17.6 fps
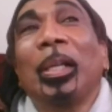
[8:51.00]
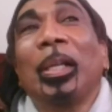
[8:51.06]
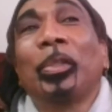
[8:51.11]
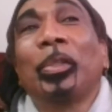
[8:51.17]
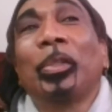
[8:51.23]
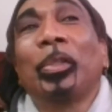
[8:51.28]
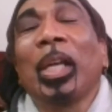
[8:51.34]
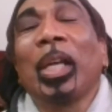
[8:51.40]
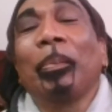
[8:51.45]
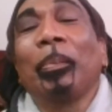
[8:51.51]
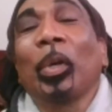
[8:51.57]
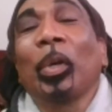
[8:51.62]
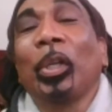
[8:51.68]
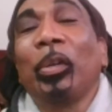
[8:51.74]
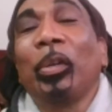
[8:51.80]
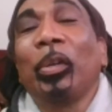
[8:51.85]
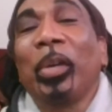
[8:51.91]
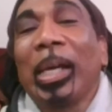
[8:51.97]
she take me go
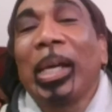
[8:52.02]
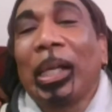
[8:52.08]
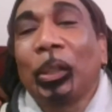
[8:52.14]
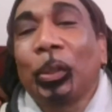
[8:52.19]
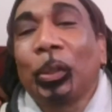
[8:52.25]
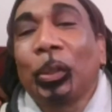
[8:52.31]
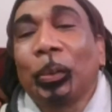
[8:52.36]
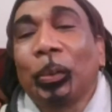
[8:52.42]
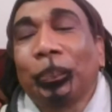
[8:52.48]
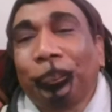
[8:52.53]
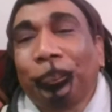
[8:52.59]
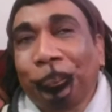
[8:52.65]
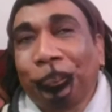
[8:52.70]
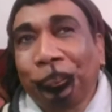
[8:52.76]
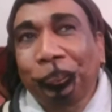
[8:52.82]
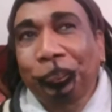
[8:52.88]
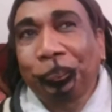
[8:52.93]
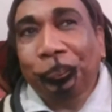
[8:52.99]
to the Rialto.
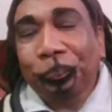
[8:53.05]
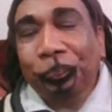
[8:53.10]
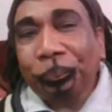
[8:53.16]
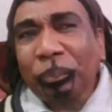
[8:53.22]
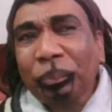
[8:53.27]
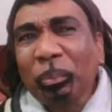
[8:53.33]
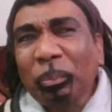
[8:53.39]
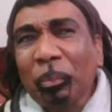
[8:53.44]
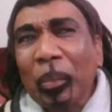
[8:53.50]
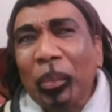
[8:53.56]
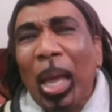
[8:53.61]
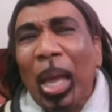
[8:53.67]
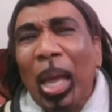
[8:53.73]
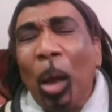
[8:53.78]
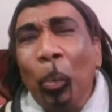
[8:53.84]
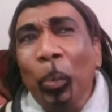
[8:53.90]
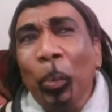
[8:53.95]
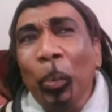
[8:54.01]

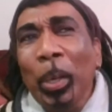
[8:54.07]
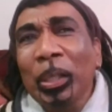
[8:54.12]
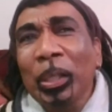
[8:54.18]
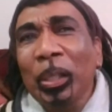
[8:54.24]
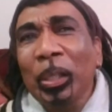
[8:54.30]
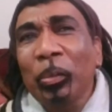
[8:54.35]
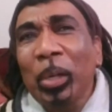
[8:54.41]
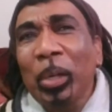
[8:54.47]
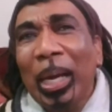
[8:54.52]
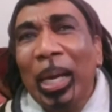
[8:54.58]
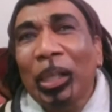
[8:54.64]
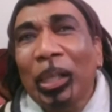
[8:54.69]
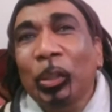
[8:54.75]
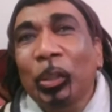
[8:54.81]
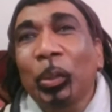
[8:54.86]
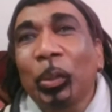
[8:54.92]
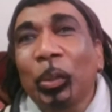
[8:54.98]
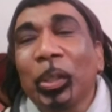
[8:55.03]
And we went to the
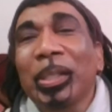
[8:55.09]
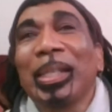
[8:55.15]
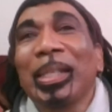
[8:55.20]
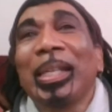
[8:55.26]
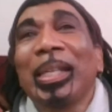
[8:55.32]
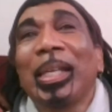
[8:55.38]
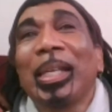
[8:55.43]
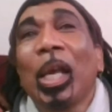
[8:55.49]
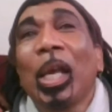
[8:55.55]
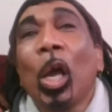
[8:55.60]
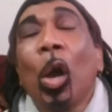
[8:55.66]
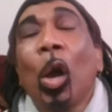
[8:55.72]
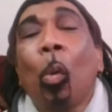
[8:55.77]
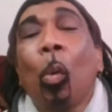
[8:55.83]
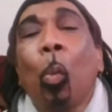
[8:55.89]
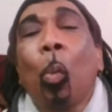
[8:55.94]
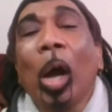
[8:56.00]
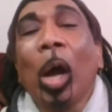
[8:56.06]
Rialto to see
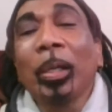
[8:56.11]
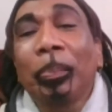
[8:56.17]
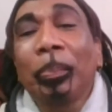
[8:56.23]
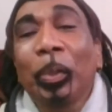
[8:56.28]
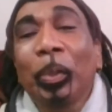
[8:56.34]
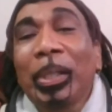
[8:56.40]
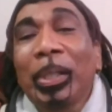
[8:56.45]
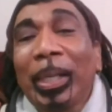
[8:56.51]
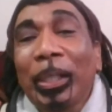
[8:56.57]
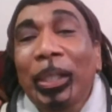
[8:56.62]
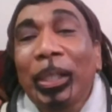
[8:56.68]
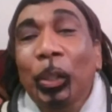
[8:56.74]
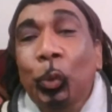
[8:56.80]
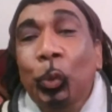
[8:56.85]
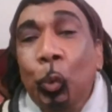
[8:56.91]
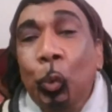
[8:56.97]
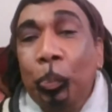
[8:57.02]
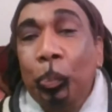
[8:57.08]
One Potato,
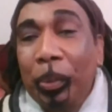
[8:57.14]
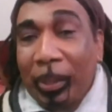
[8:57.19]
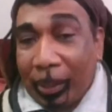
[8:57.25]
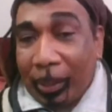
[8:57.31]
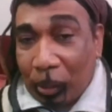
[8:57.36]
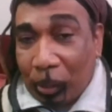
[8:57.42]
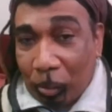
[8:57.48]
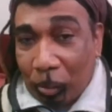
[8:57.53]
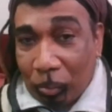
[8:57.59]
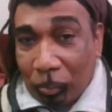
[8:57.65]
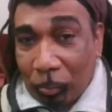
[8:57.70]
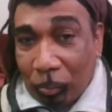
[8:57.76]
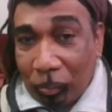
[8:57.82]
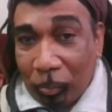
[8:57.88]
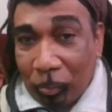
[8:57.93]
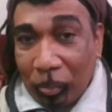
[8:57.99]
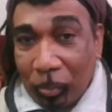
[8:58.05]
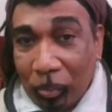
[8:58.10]
Two Potato.
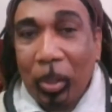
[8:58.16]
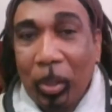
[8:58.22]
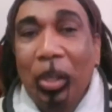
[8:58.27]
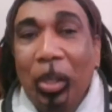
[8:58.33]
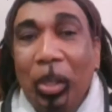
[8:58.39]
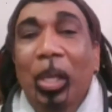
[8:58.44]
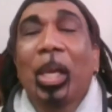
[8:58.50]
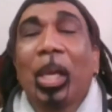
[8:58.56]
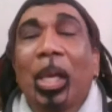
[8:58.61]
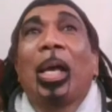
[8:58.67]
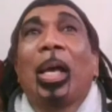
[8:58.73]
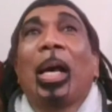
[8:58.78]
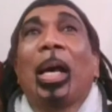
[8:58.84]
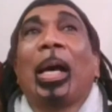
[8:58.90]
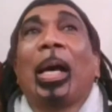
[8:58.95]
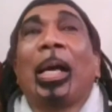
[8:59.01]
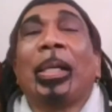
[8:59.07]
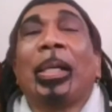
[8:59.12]

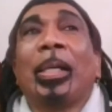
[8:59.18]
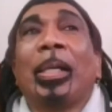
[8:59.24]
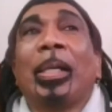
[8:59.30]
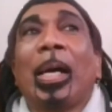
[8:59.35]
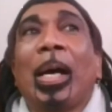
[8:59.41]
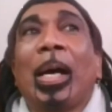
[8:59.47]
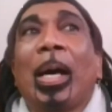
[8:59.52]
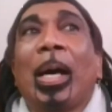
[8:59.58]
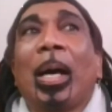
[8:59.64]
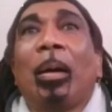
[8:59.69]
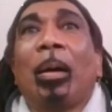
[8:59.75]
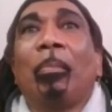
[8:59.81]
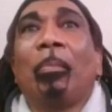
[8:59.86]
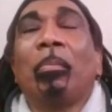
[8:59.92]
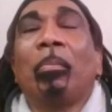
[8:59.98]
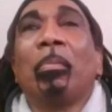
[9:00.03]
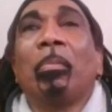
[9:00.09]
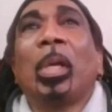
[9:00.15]
And
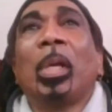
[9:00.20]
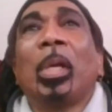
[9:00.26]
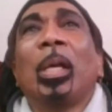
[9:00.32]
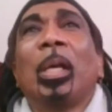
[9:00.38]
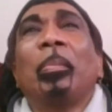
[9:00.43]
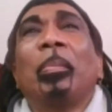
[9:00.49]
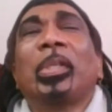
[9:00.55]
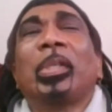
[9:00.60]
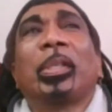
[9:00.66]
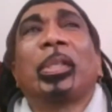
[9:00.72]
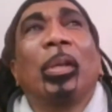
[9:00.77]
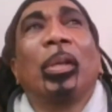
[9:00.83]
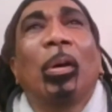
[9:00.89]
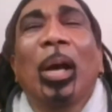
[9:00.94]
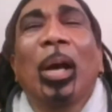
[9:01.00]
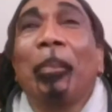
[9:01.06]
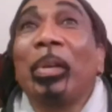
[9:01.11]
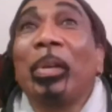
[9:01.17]

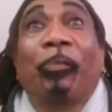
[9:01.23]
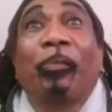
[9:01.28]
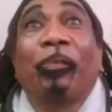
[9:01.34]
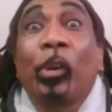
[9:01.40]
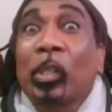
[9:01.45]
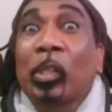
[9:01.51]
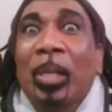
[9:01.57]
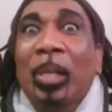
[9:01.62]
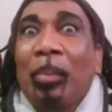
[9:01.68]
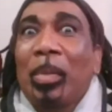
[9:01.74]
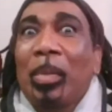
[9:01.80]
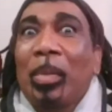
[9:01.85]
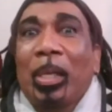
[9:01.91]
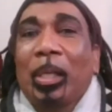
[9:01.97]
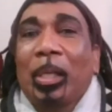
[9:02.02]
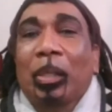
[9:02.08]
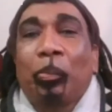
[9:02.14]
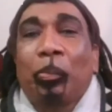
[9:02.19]
first time
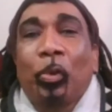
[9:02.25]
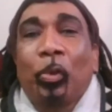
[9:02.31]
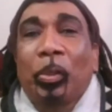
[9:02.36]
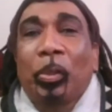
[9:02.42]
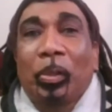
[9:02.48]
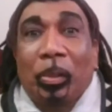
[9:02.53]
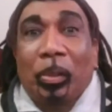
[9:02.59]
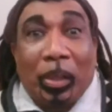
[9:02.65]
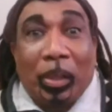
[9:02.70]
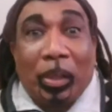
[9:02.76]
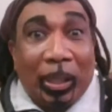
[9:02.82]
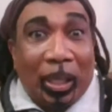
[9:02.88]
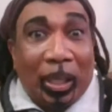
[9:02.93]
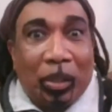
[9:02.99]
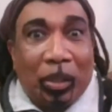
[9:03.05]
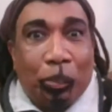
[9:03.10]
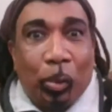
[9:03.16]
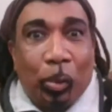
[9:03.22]
I get
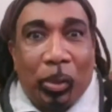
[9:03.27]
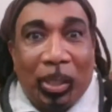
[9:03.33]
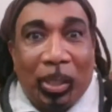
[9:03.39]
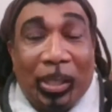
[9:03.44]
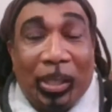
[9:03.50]
exposed to